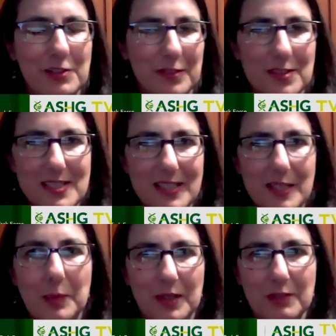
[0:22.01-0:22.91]

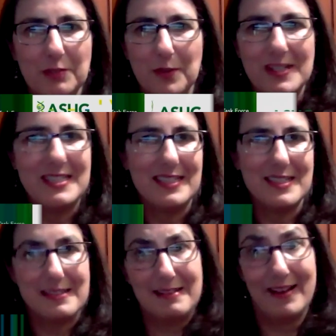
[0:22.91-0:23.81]
diversity workforce
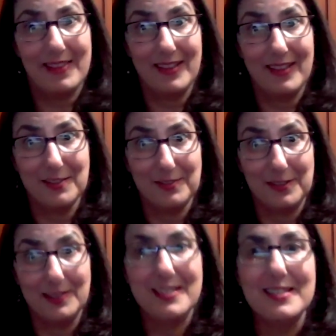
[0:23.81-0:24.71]
is not that
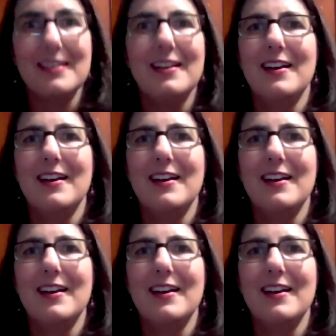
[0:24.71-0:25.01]
diverse.